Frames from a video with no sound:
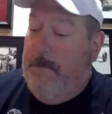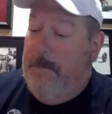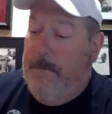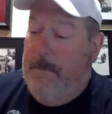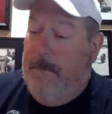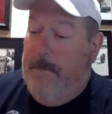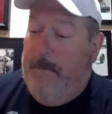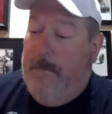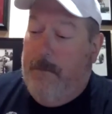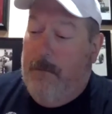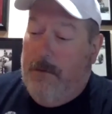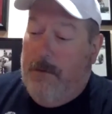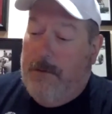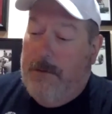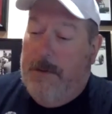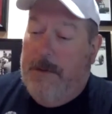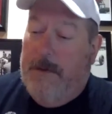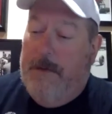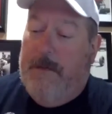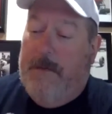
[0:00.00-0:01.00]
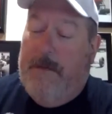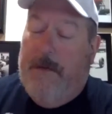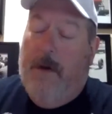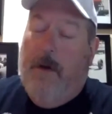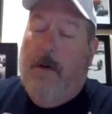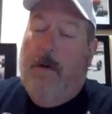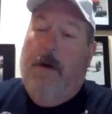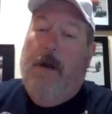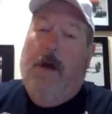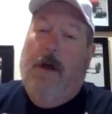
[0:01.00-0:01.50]
unfortunately
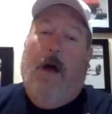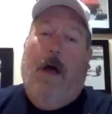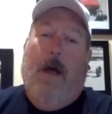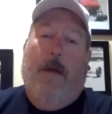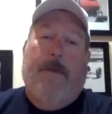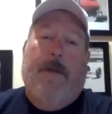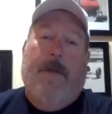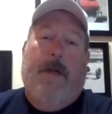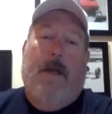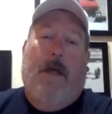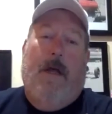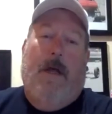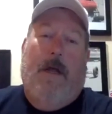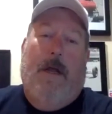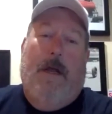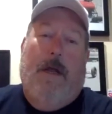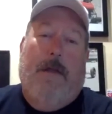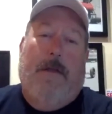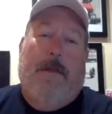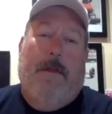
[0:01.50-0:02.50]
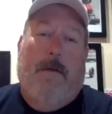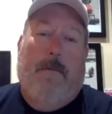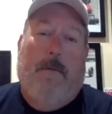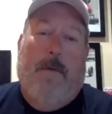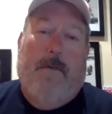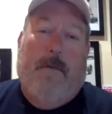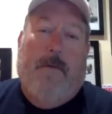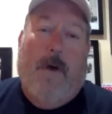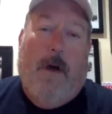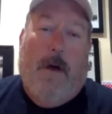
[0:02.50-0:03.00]
so. Yeah, I mean, and I think
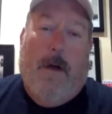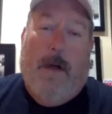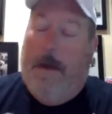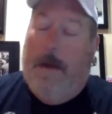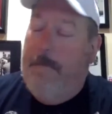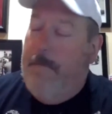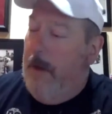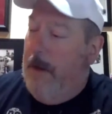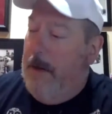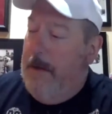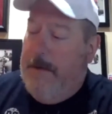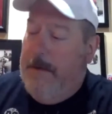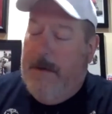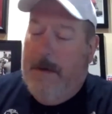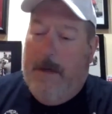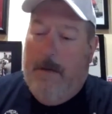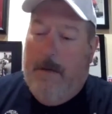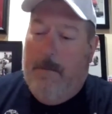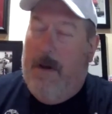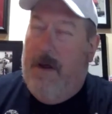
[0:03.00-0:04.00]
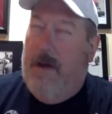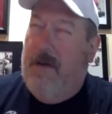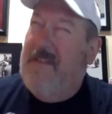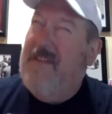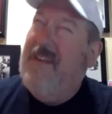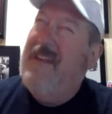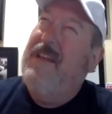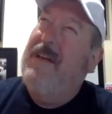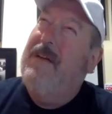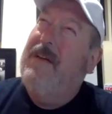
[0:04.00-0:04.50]
I did it when I
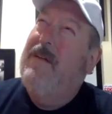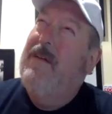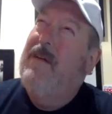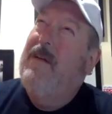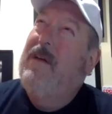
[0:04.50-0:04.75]
was, I think,